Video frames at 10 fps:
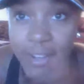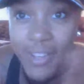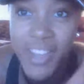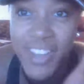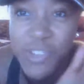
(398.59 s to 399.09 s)
and
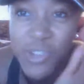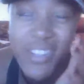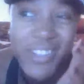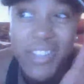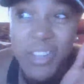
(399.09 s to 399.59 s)
I kind of
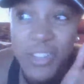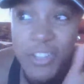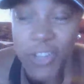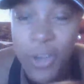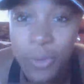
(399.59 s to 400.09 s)
tried to hear
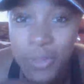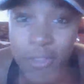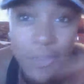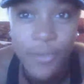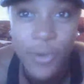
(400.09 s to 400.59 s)
the tone
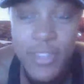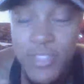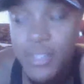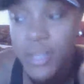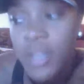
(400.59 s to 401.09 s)
in their
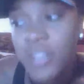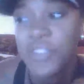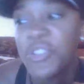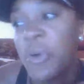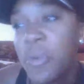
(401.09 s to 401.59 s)
voice, and
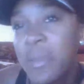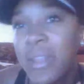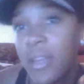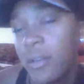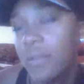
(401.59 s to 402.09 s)
the tone would be
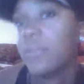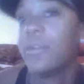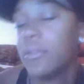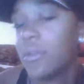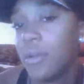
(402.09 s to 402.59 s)
like, oh,